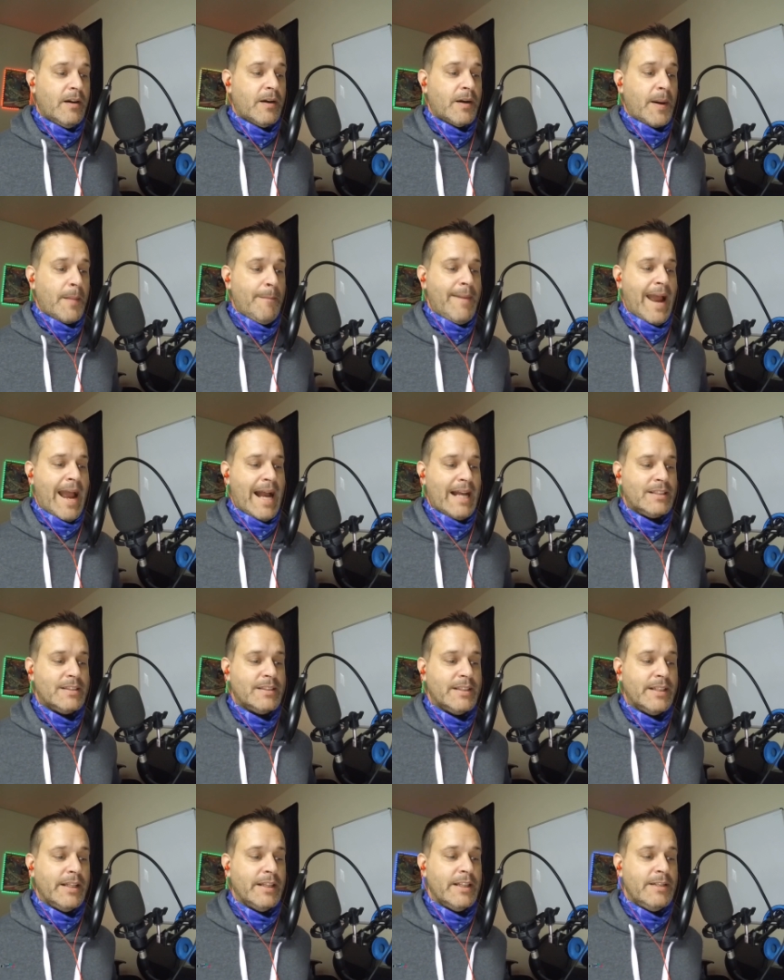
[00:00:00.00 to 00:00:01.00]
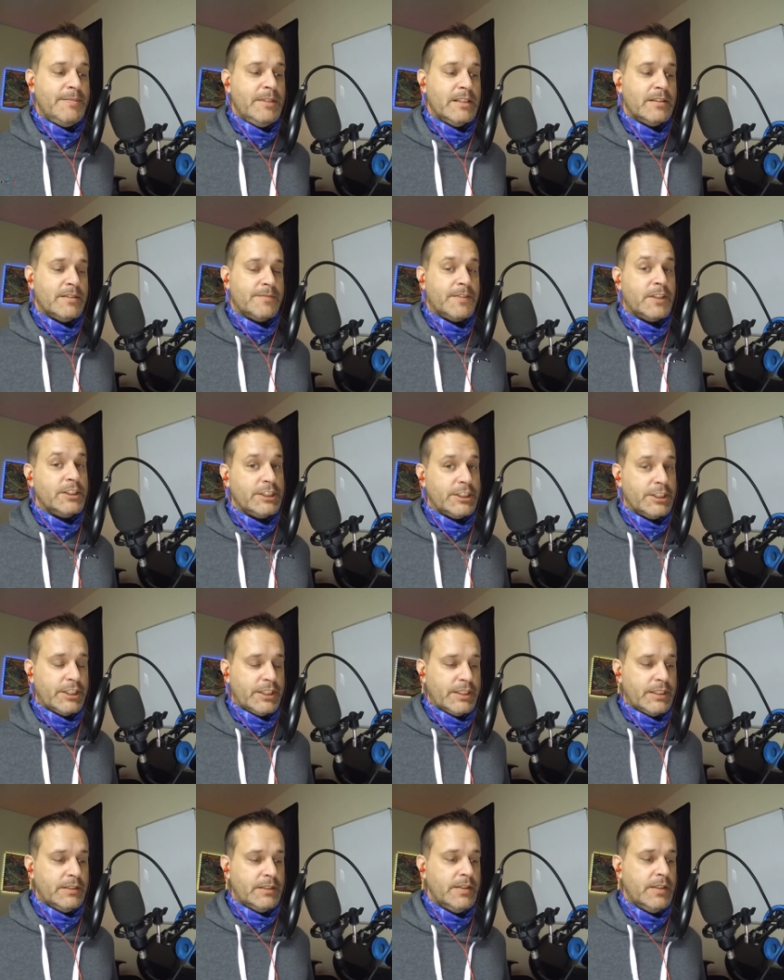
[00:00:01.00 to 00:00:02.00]
capacity limits for
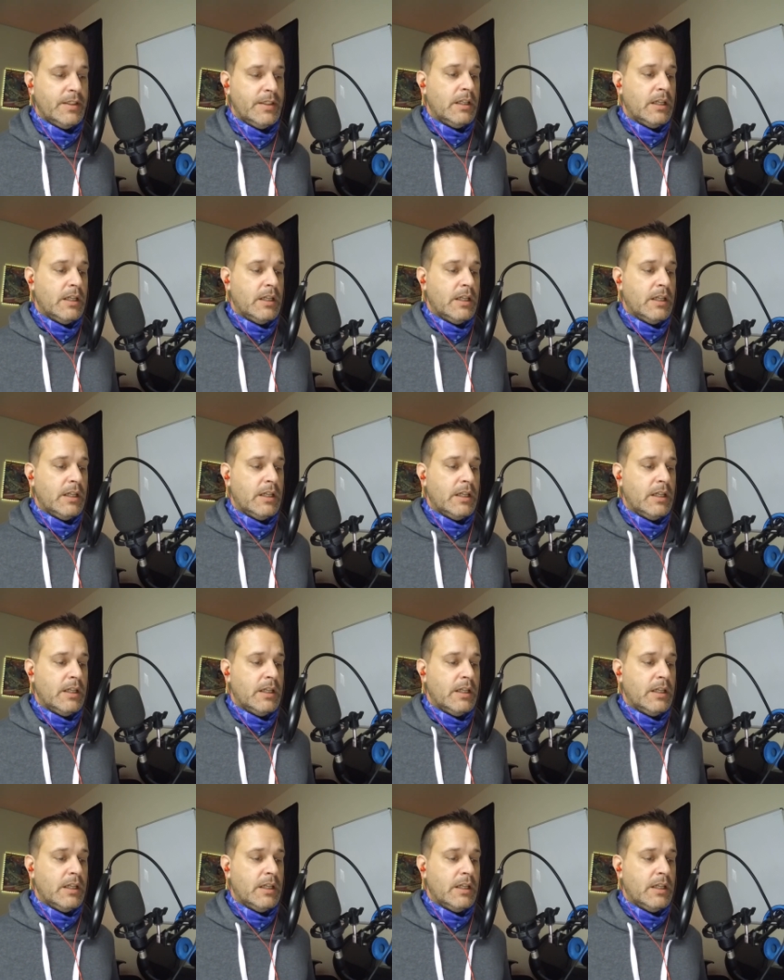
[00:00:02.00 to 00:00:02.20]
sure.